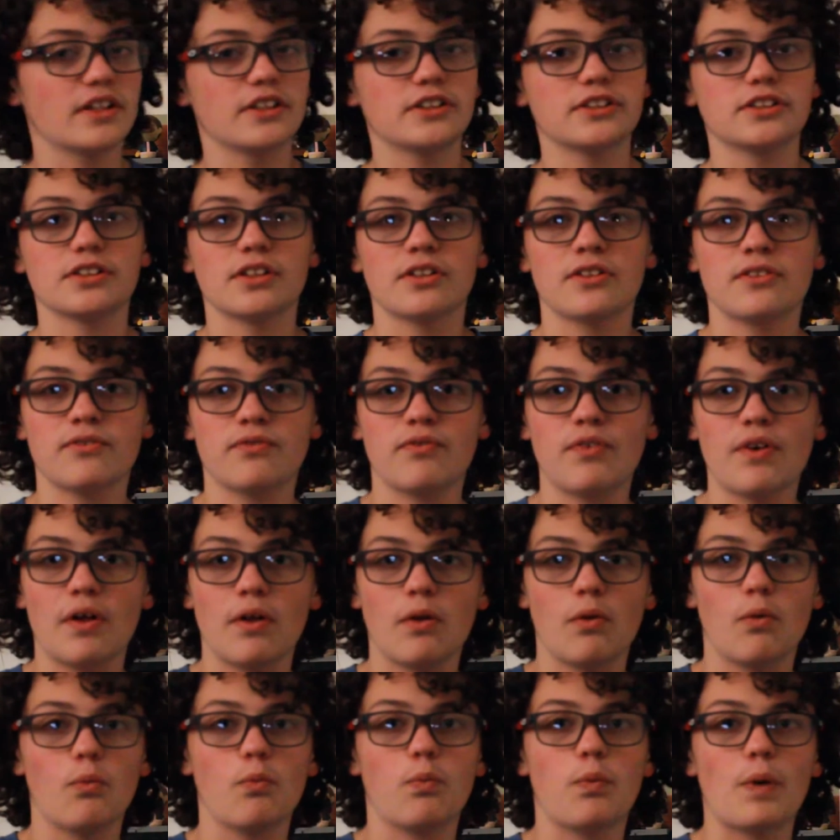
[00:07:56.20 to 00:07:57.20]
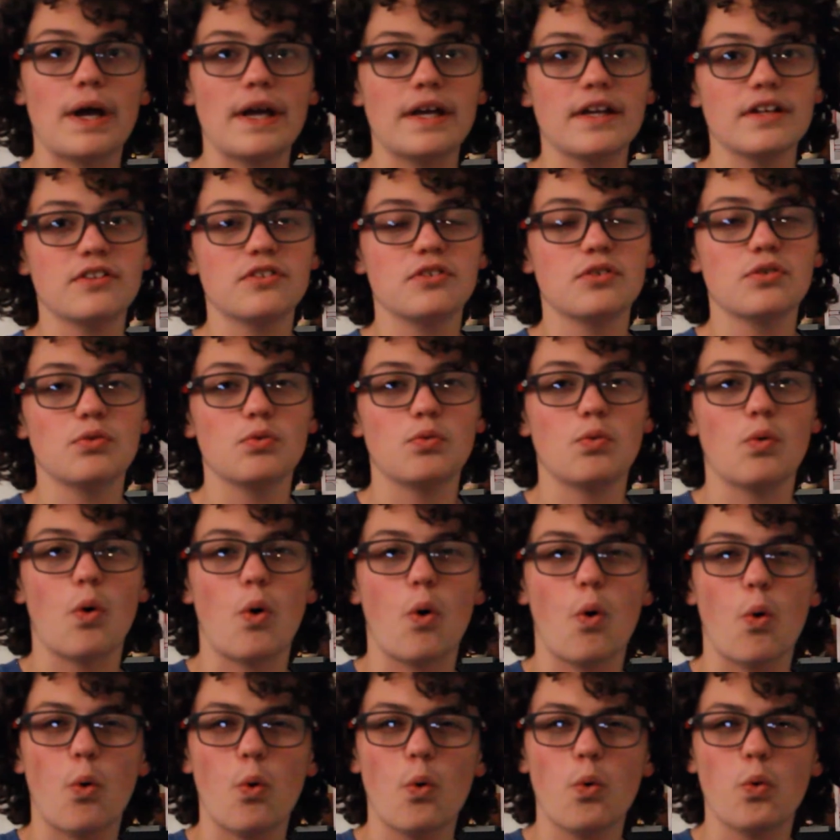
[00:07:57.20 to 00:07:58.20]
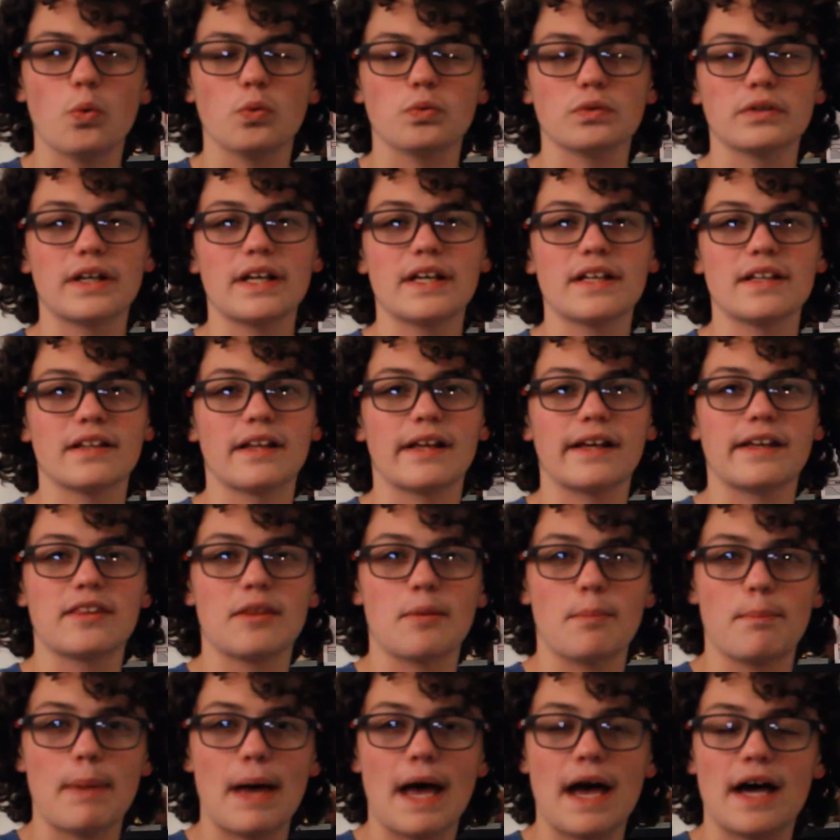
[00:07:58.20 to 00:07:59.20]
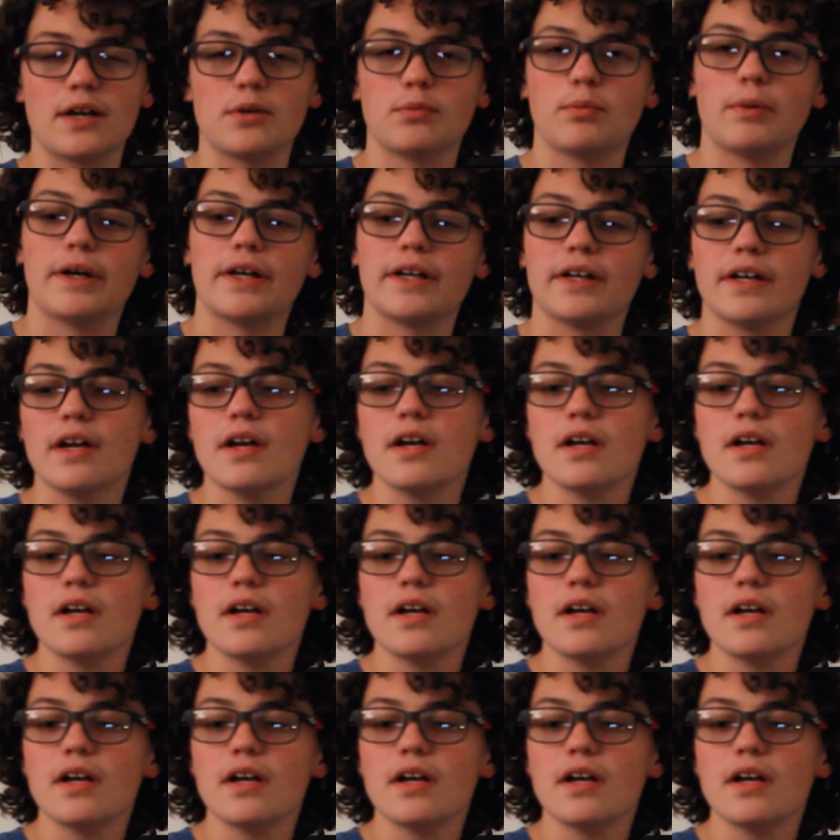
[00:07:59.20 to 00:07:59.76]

it just felt way too old in, like, the bad way.